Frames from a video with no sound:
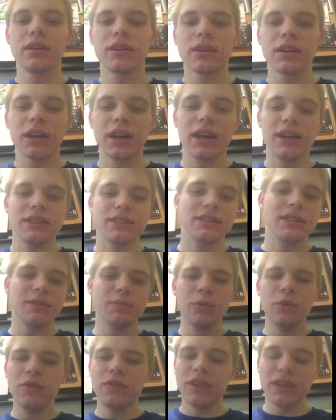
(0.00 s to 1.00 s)
Guys, this
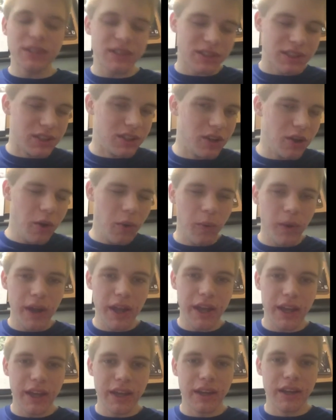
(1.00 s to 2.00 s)
movie is in no
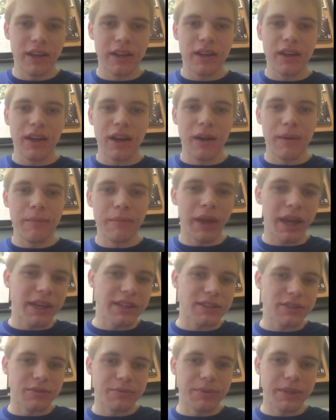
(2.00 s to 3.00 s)
way a
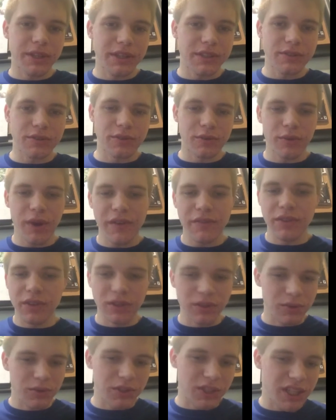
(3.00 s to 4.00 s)
masterpiece or a
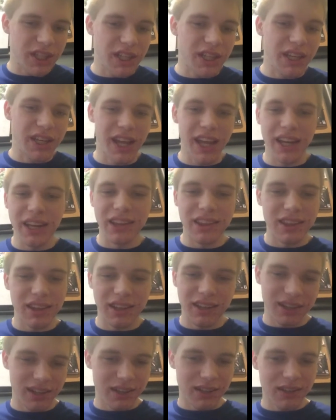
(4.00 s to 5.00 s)
revolution in
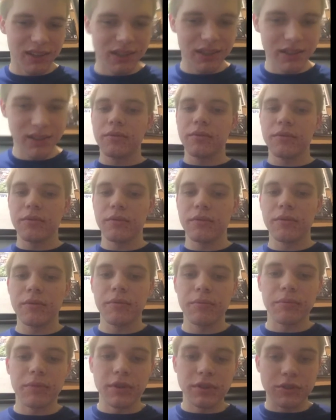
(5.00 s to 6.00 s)
anything,
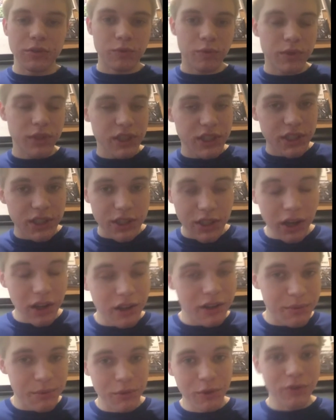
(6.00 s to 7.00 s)
but it's a really
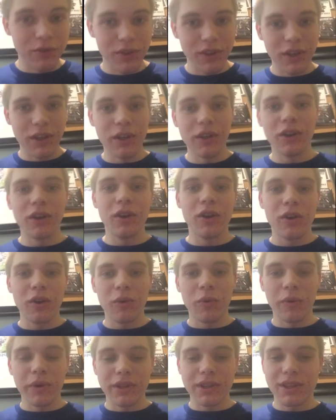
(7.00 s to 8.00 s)
solid movie
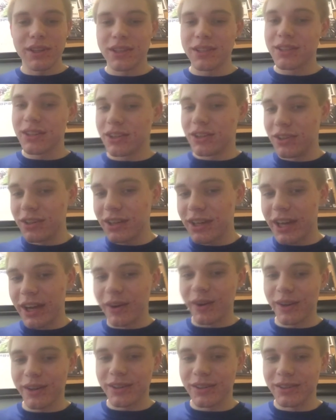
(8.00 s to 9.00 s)
with good
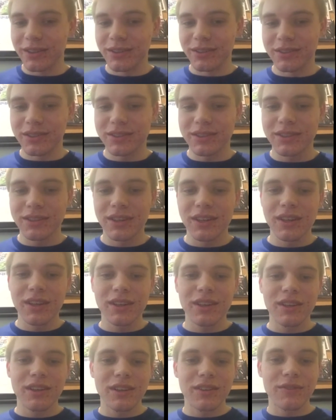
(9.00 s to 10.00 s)
characters,
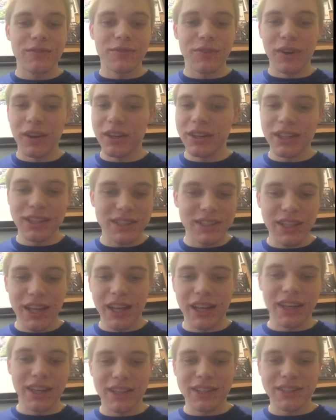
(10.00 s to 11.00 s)
fun
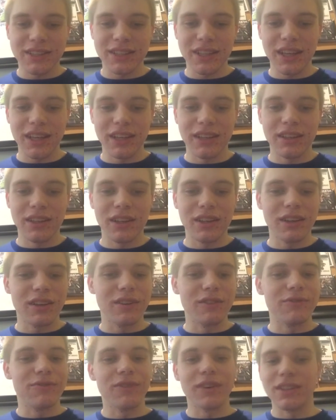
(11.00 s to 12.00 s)
aesthetics, and
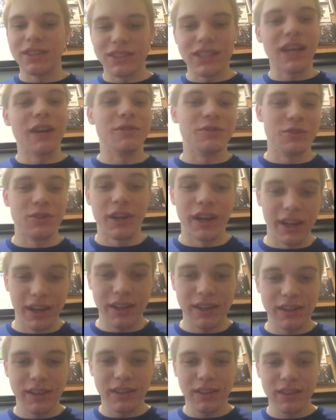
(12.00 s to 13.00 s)
a fun soundtrack.